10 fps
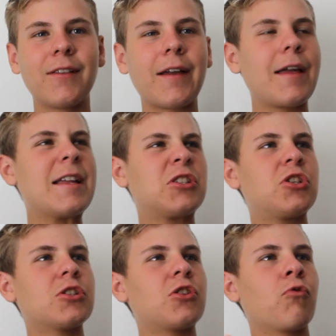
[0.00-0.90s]
Like, it's
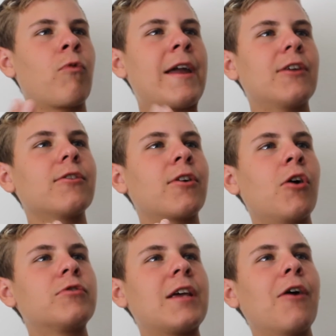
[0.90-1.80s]
just a regular
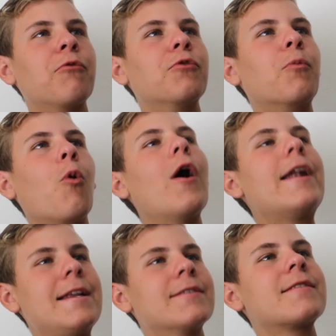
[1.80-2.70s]
hotel room.
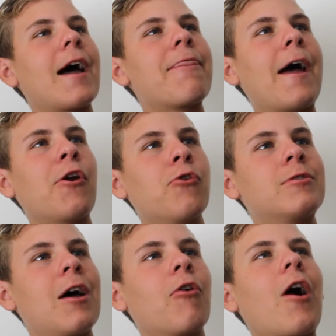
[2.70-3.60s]
What inside that
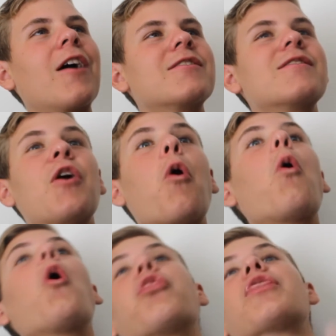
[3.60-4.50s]
hotel causes the
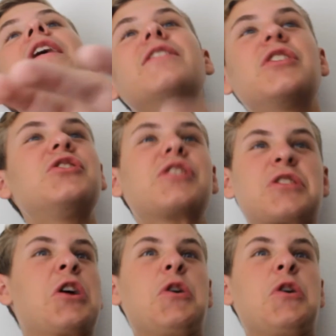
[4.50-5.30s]
whole thing to just